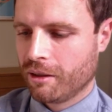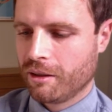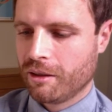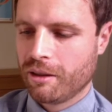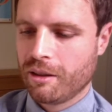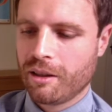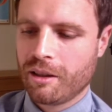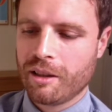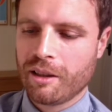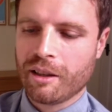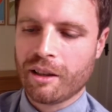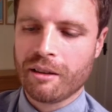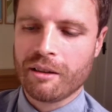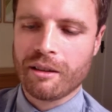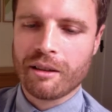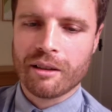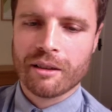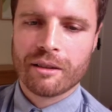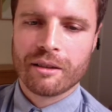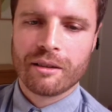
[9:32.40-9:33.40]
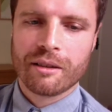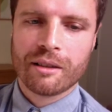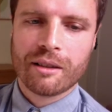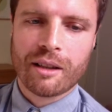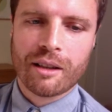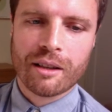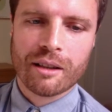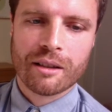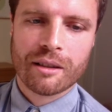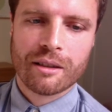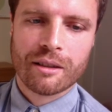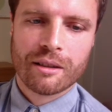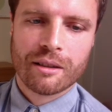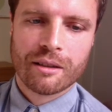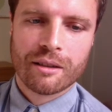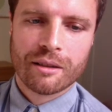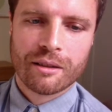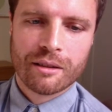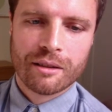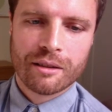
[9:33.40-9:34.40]
Yeah, there you go. Look at that.
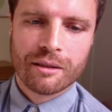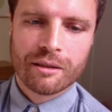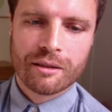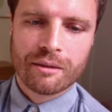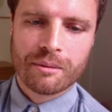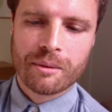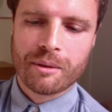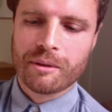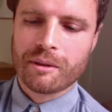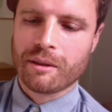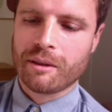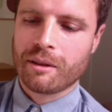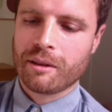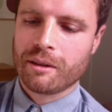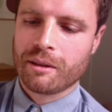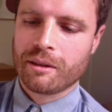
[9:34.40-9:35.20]
Where is it?